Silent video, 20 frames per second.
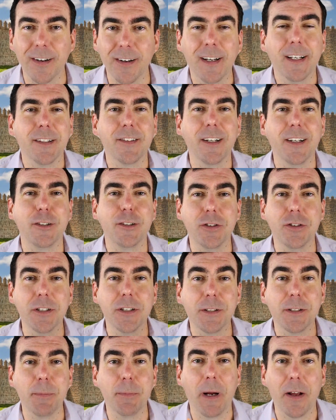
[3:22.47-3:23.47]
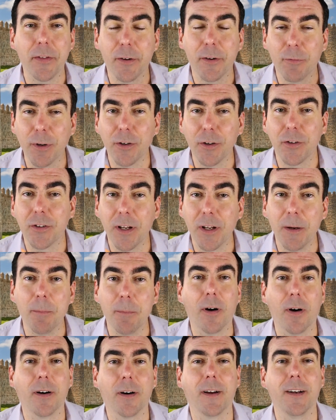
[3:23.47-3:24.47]
It's not just about the real estate
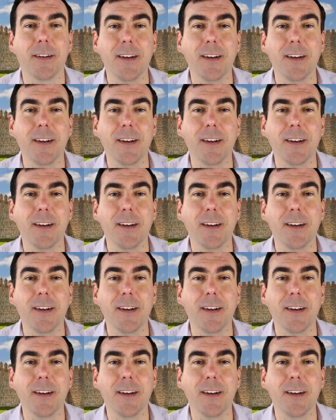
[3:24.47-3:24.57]
market.